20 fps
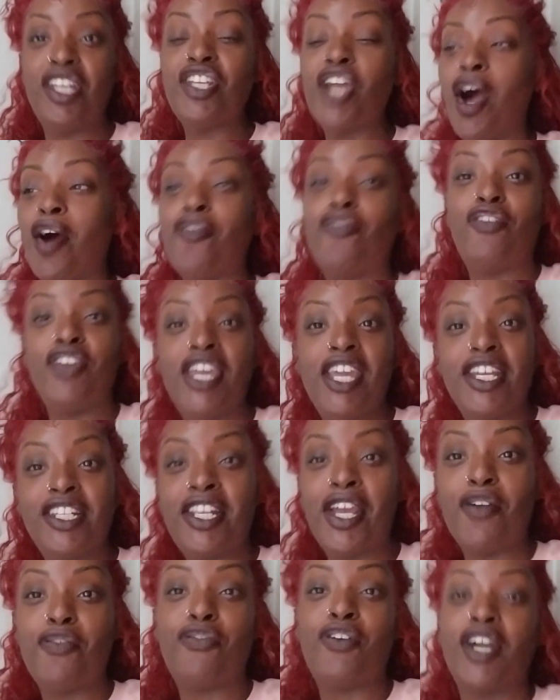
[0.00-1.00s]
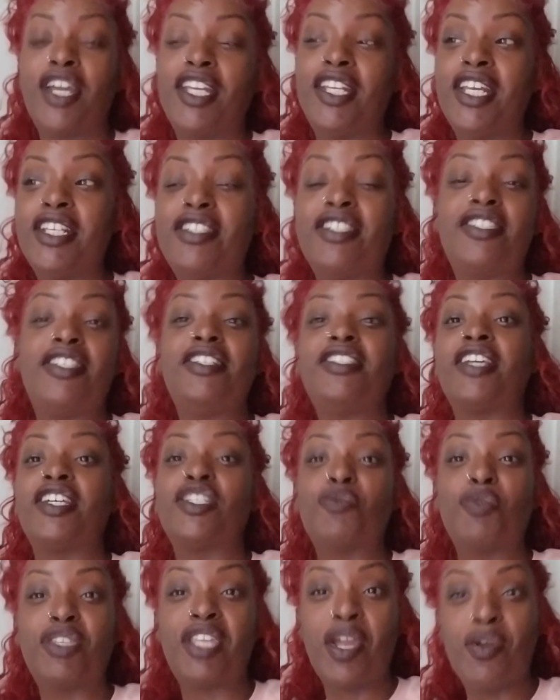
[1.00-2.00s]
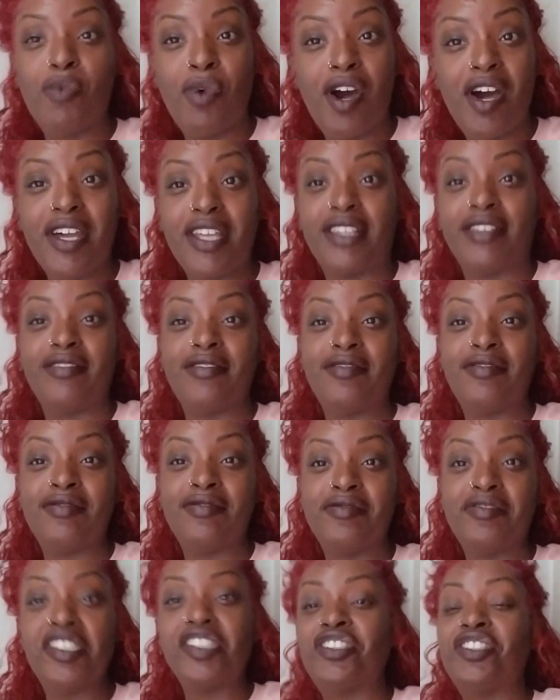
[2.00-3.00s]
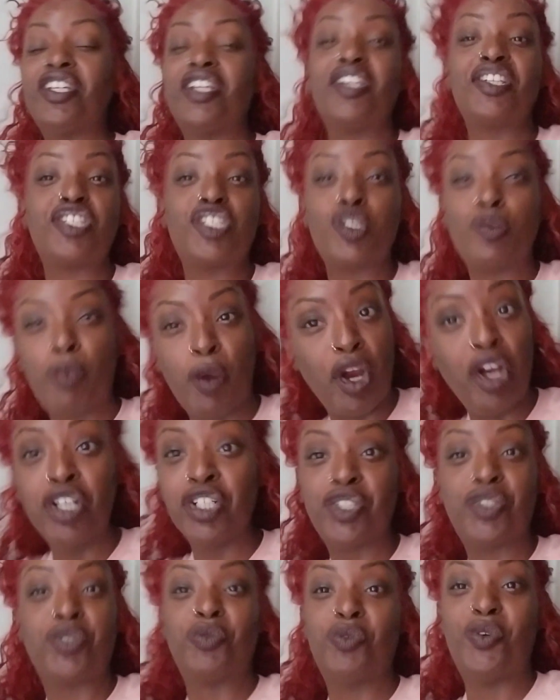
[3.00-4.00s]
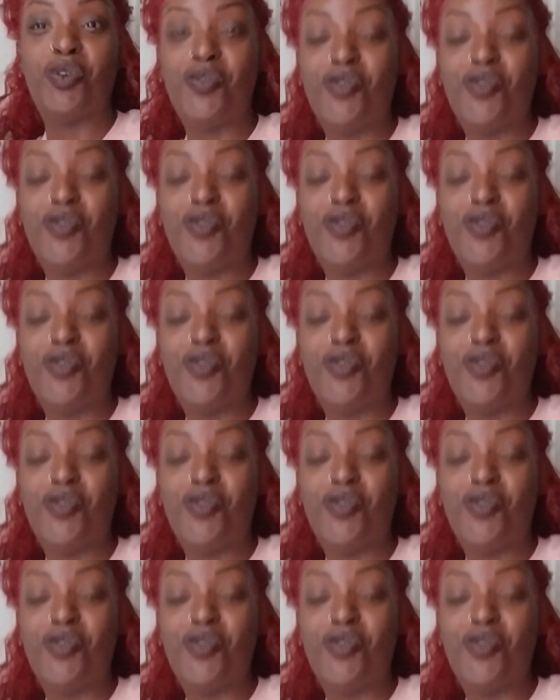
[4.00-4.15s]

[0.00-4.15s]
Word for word: Y'all feeding their fucking entities. That's what they want. This shit is spiritual.